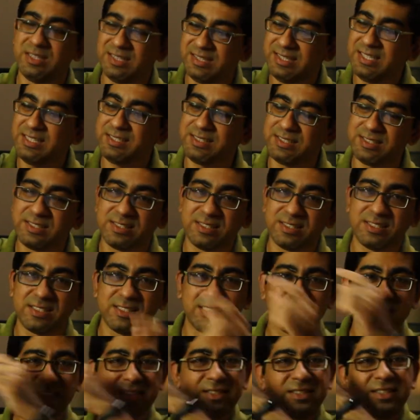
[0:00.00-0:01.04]
this
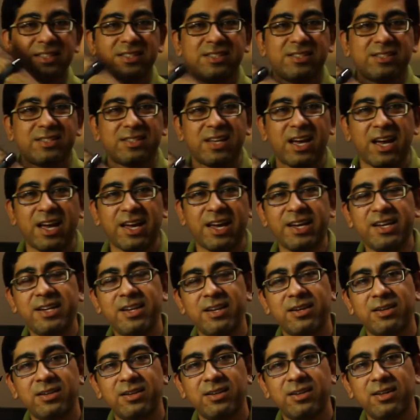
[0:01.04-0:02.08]

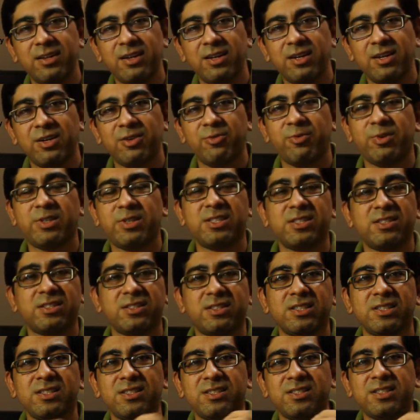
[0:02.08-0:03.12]
side, which is
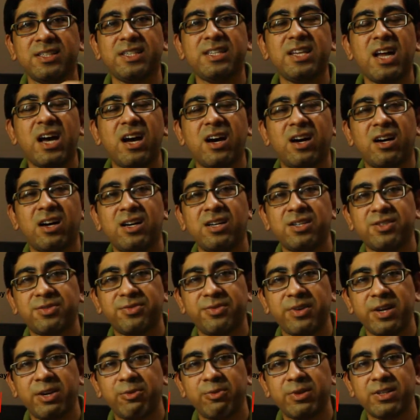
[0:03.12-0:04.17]
the zeta hertz
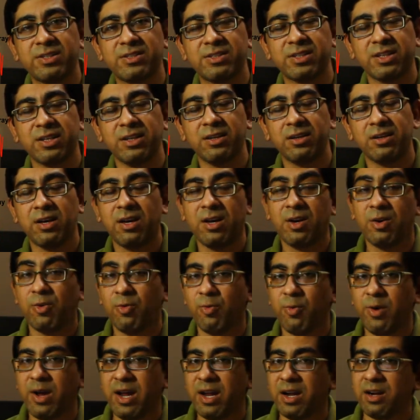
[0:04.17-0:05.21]
frequency,
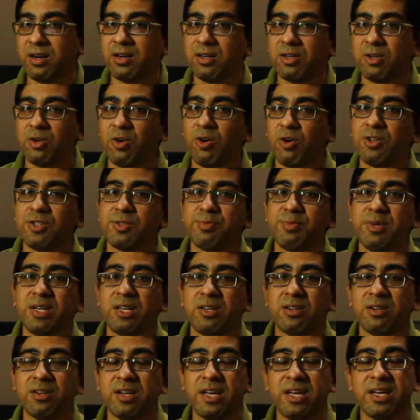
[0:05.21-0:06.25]
where cosmic
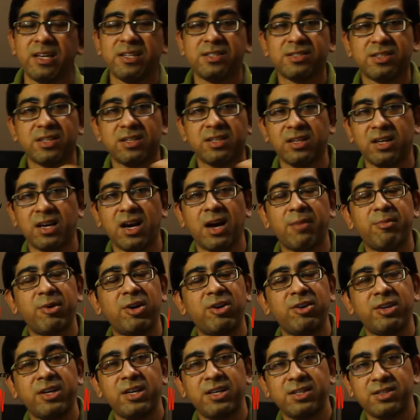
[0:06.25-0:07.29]
rays and gamma
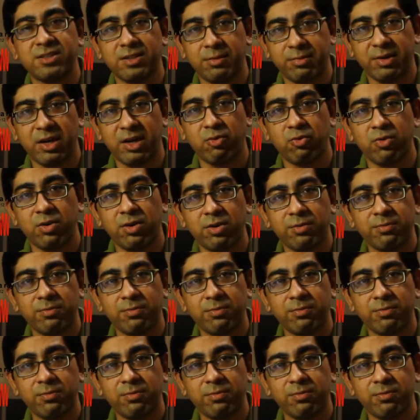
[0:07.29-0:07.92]
rays abound.